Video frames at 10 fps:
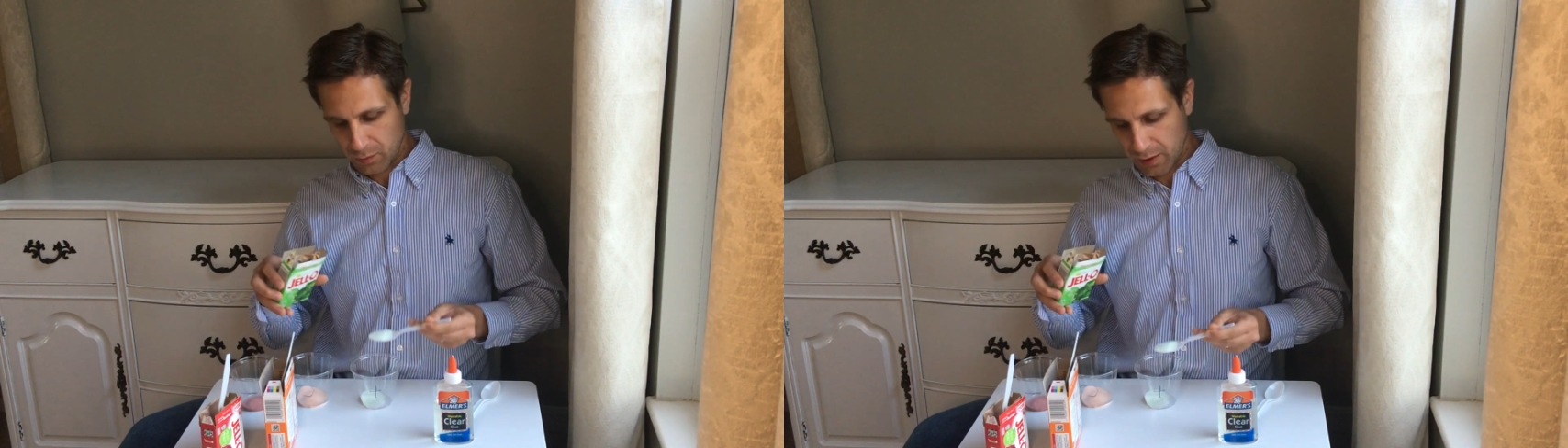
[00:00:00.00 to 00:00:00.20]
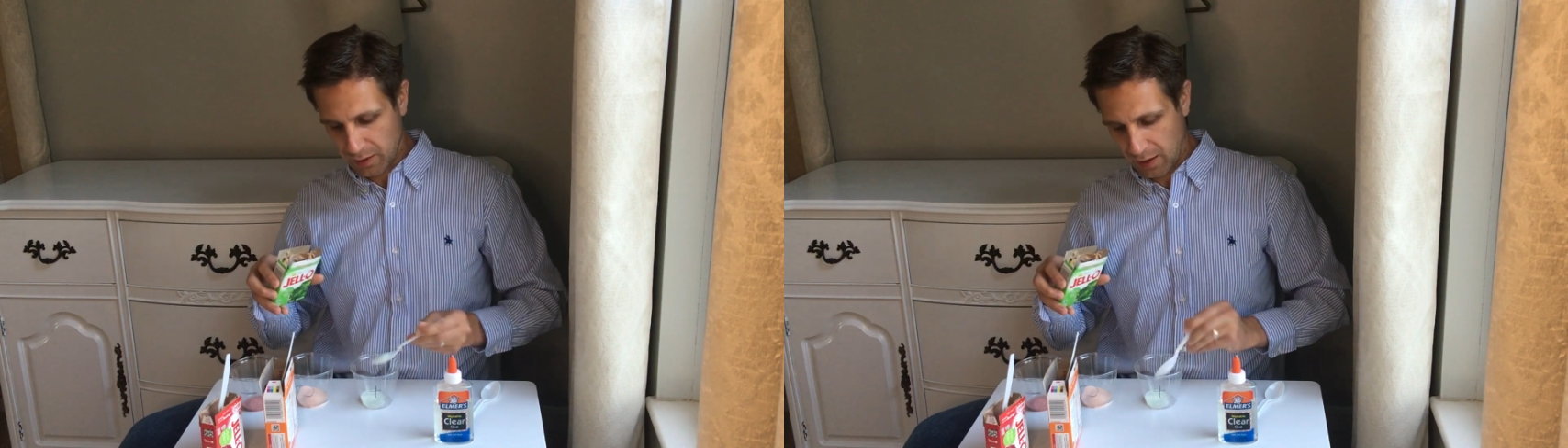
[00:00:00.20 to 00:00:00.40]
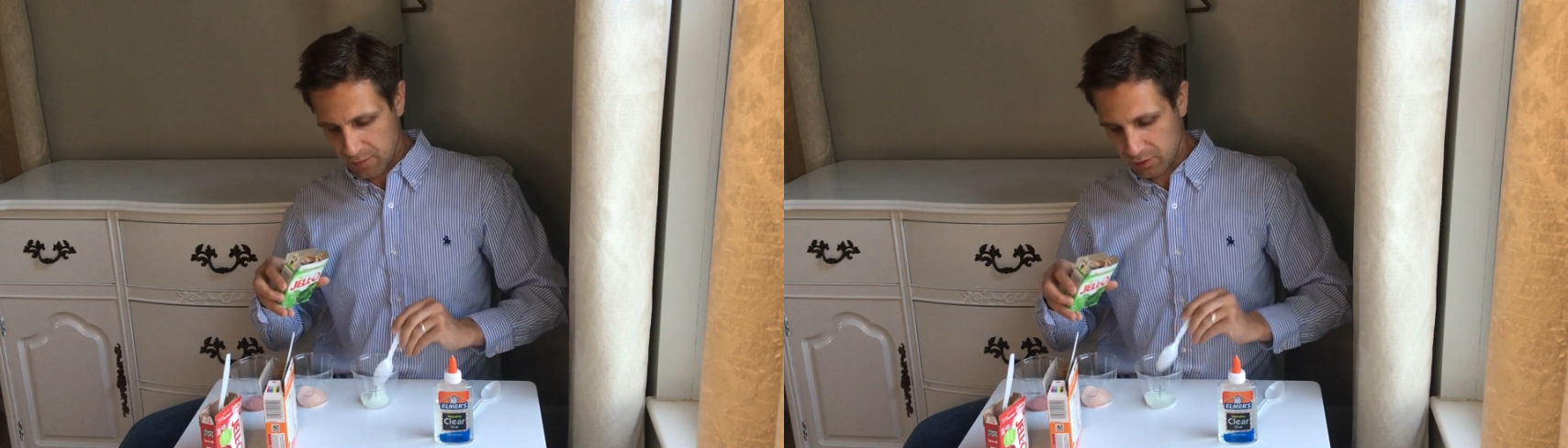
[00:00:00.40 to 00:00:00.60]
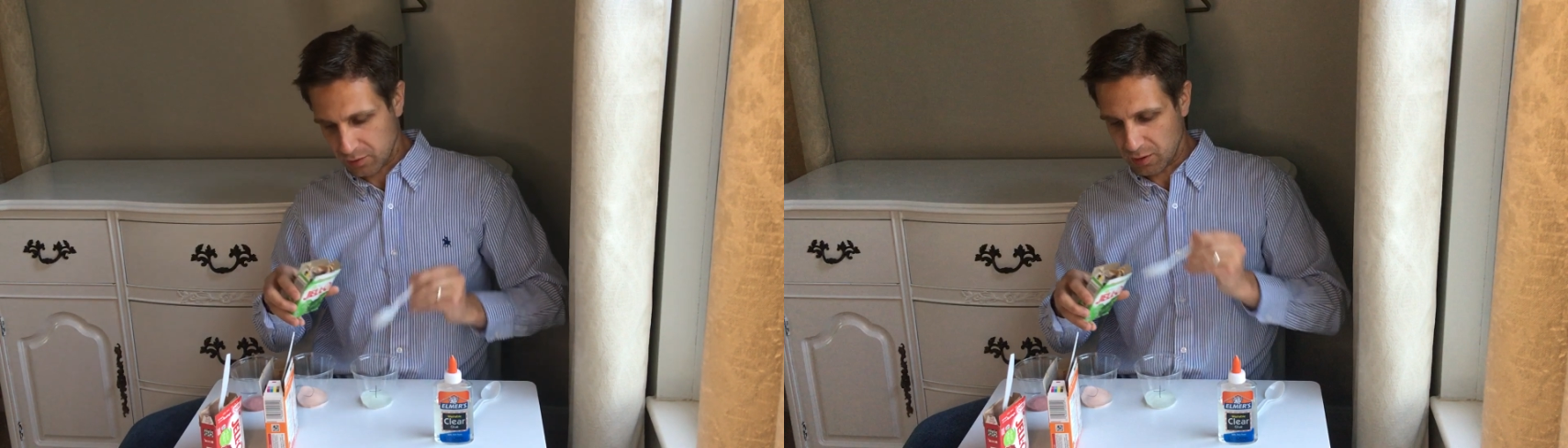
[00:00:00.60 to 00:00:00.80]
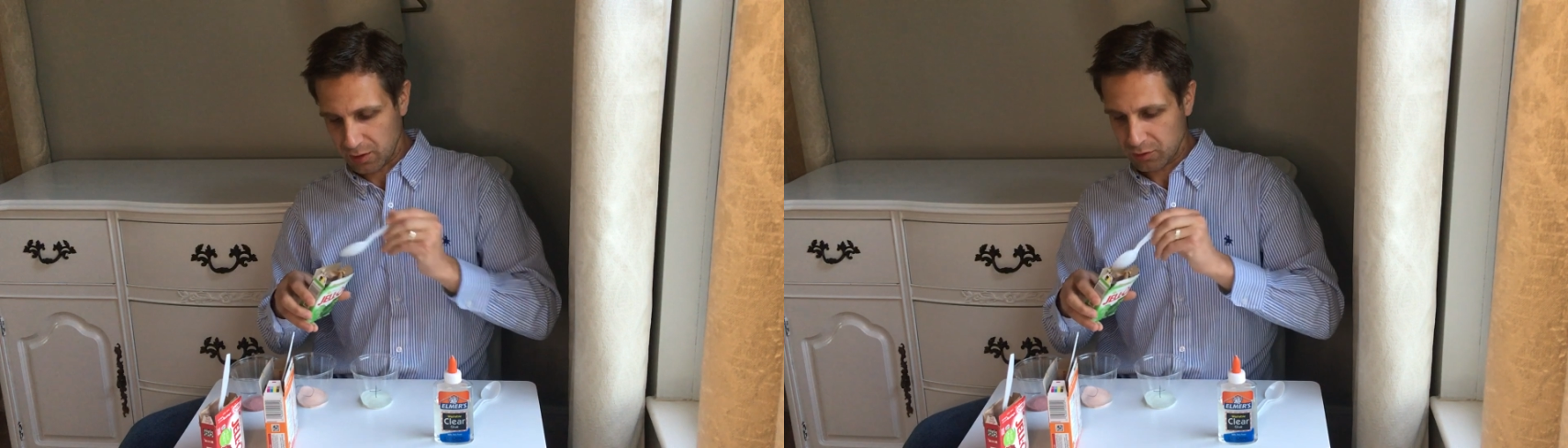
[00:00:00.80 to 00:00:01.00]
we're going to have as a
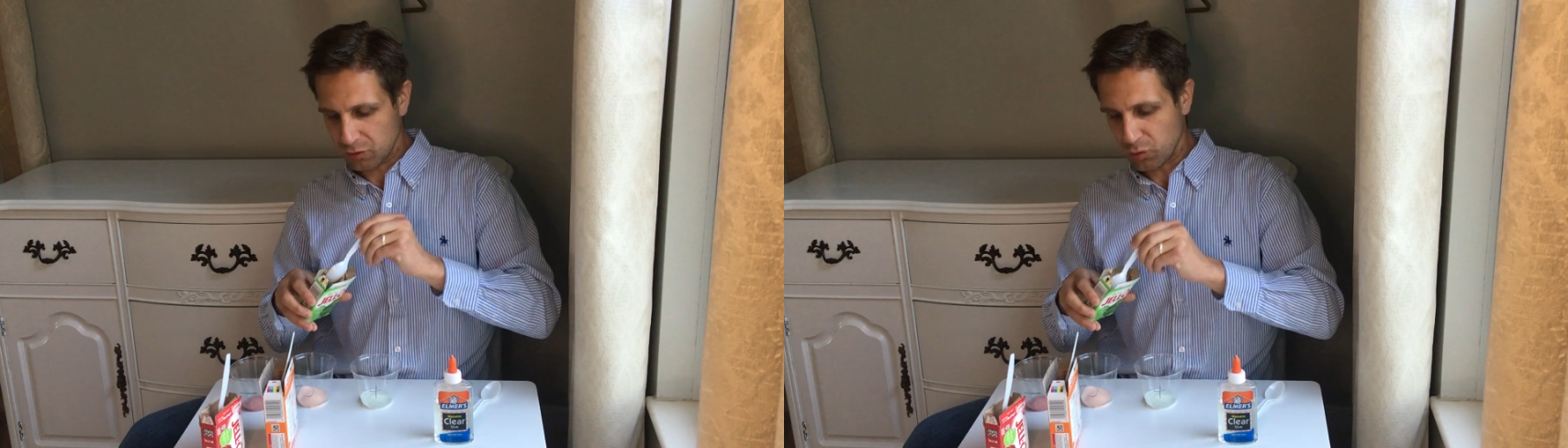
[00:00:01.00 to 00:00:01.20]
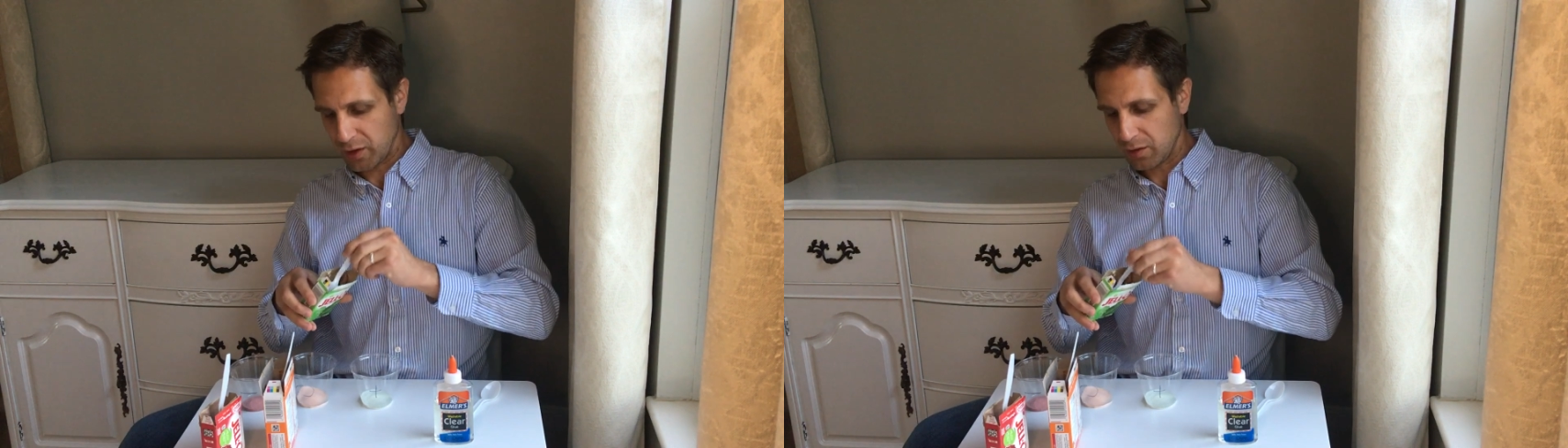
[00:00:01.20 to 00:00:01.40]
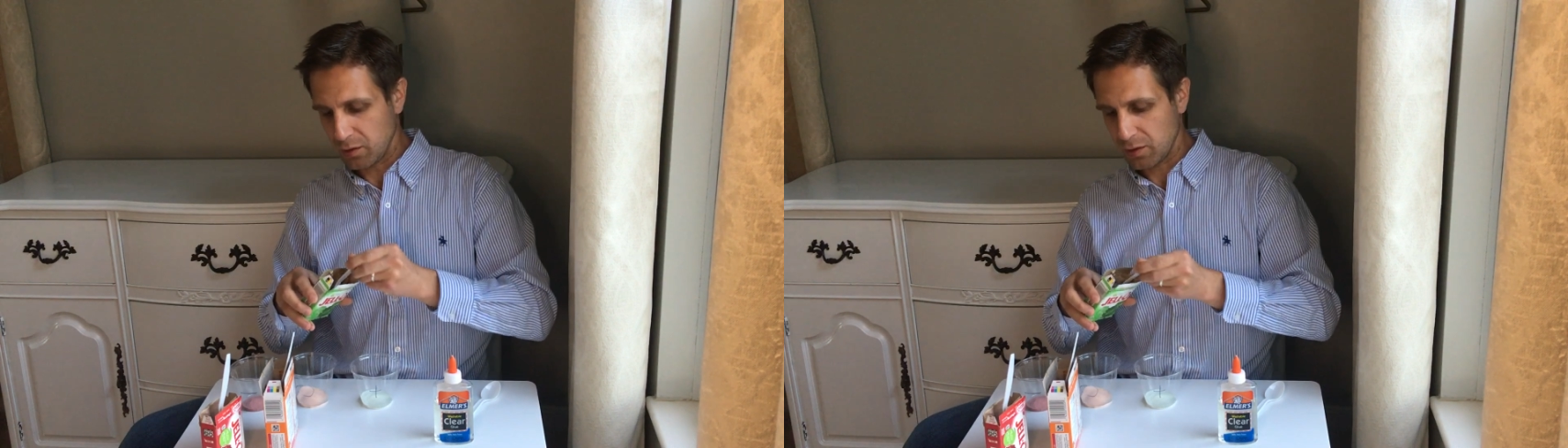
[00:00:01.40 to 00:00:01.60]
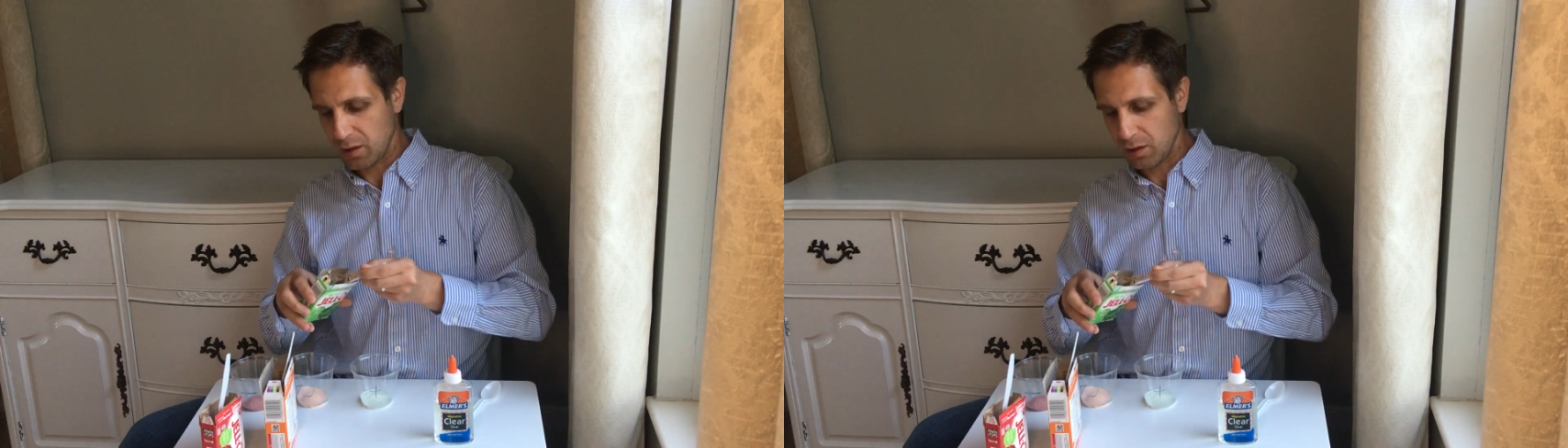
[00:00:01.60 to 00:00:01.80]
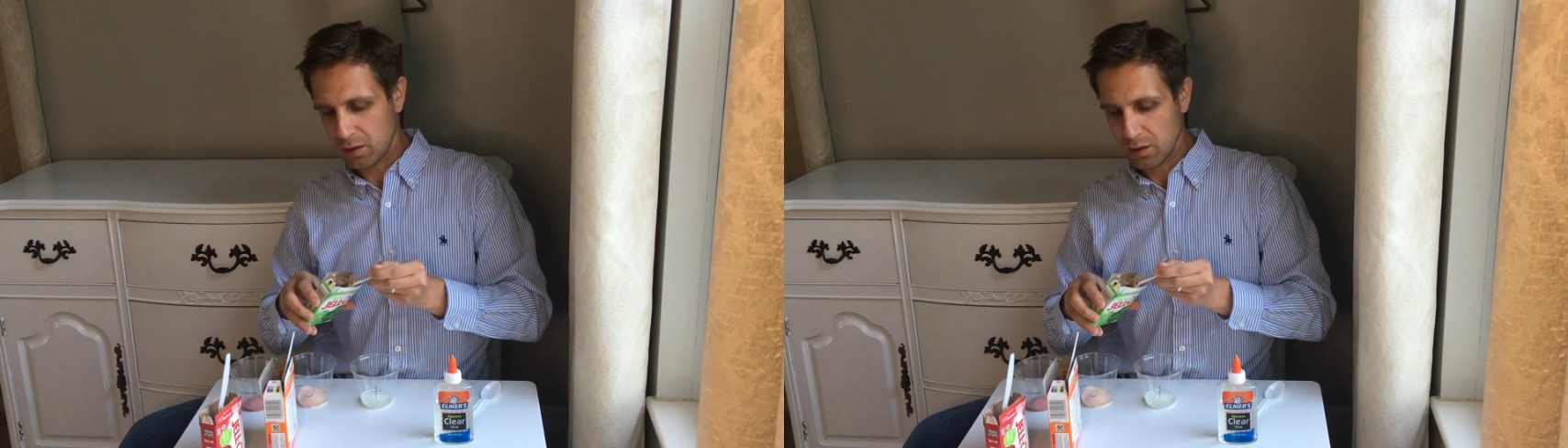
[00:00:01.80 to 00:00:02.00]
nice green
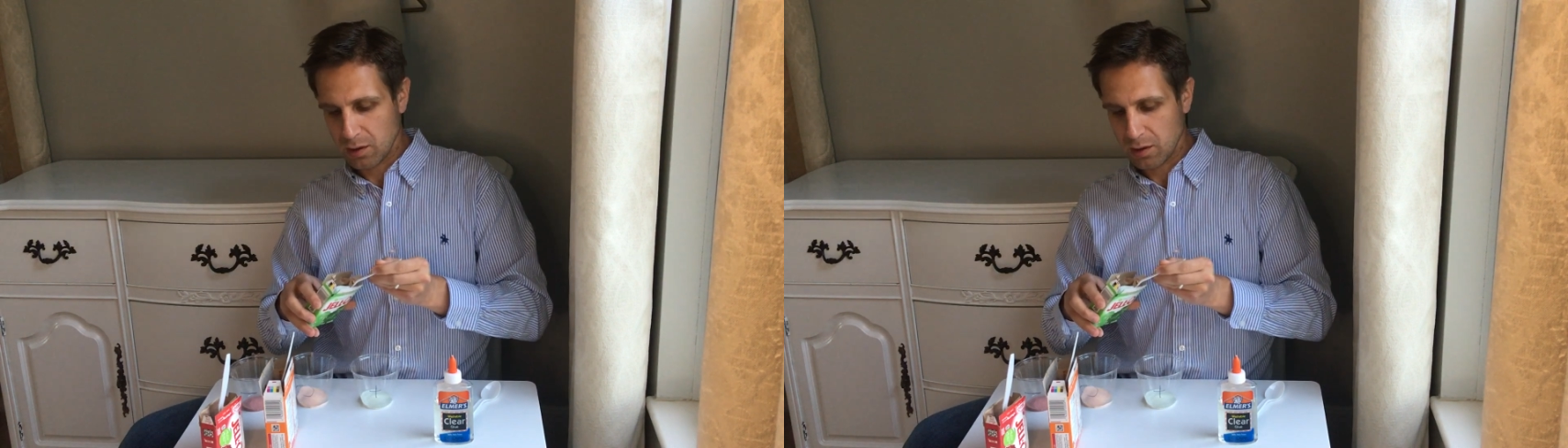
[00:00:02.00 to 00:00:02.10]
looking